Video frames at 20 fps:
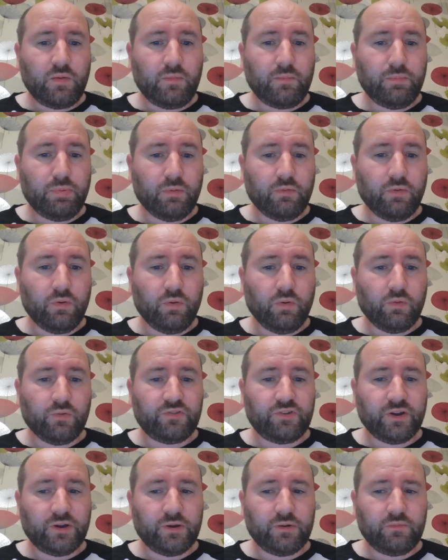But
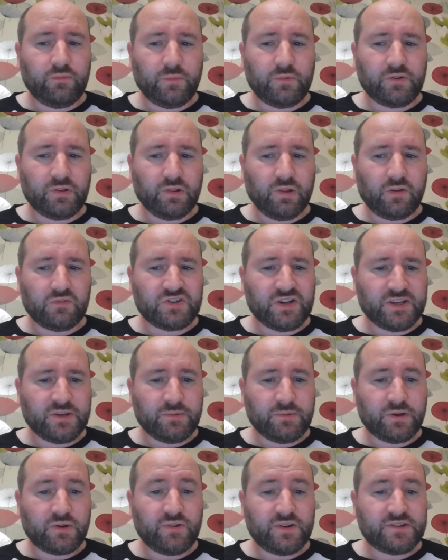also, there was a lot of
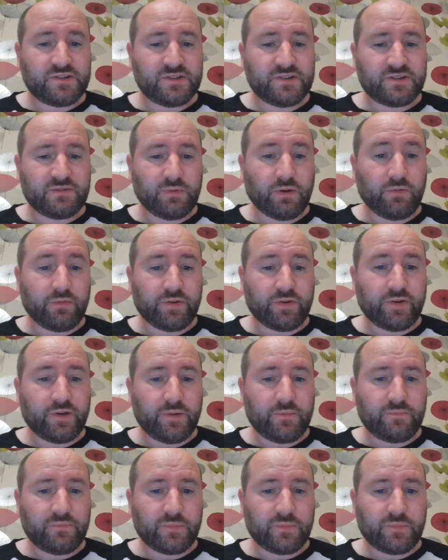genuine criticism of it